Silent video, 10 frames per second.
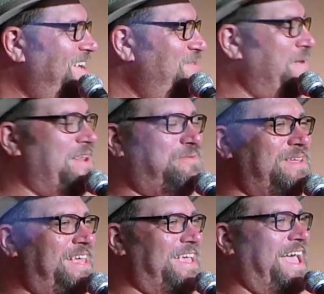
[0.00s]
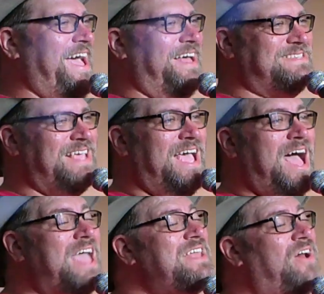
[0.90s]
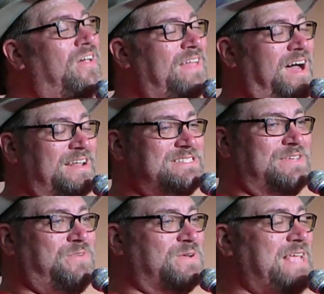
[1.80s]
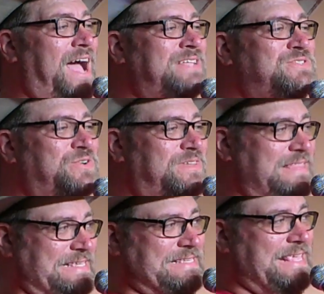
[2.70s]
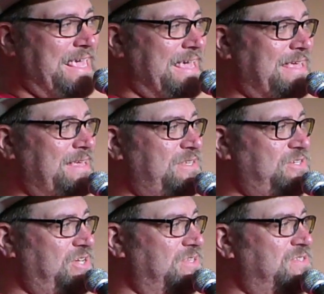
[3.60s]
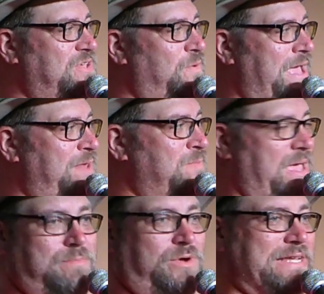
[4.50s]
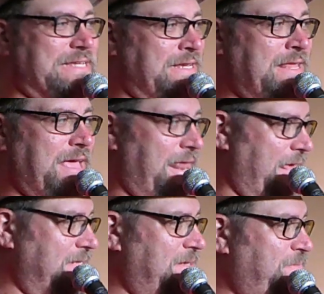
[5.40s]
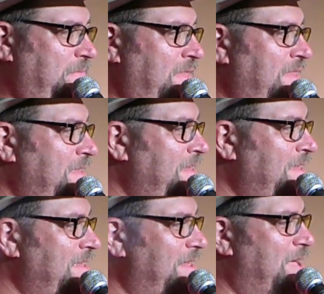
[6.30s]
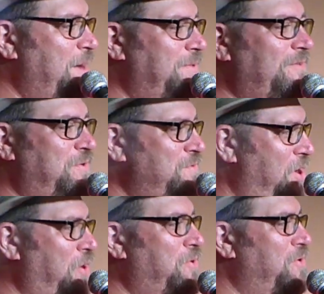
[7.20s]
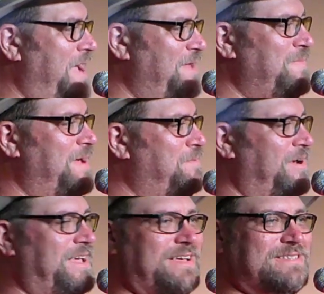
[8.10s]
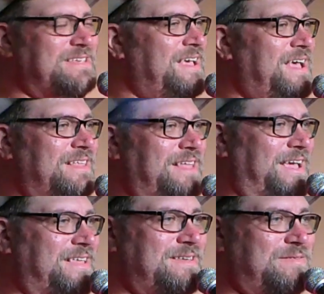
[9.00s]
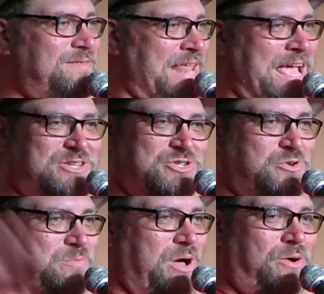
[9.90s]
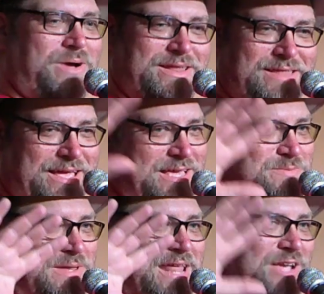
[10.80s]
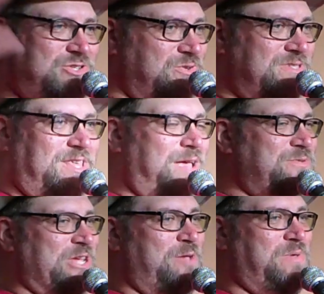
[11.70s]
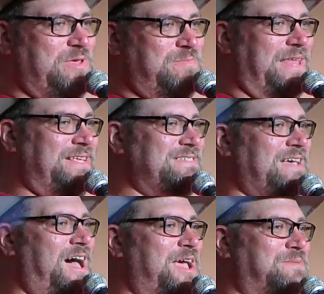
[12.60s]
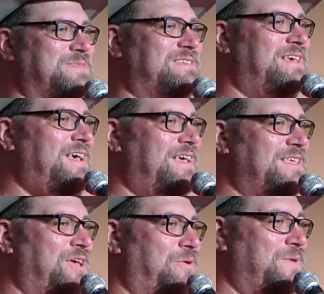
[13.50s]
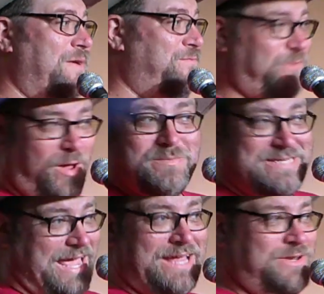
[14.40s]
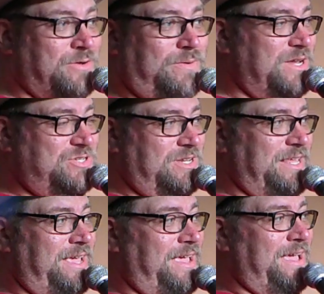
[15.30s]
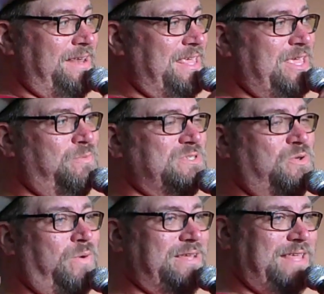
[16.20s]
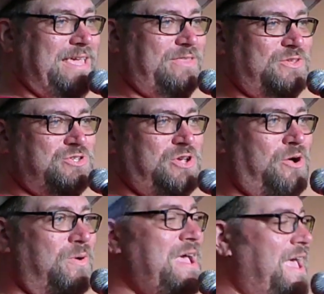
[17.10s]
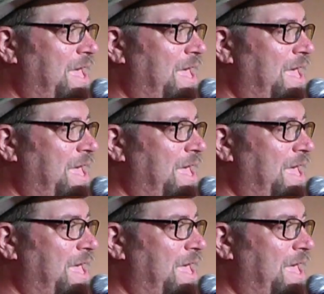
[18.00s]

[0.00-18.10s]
But it really has. In all honesty, folks, I took this gig just so Ed Mabry didn't get it. A couple of you know who Ed Mabry is. Like, national poet, like, he's been national slam champion many times. You know, from Dayton originally, and he was going to get the show.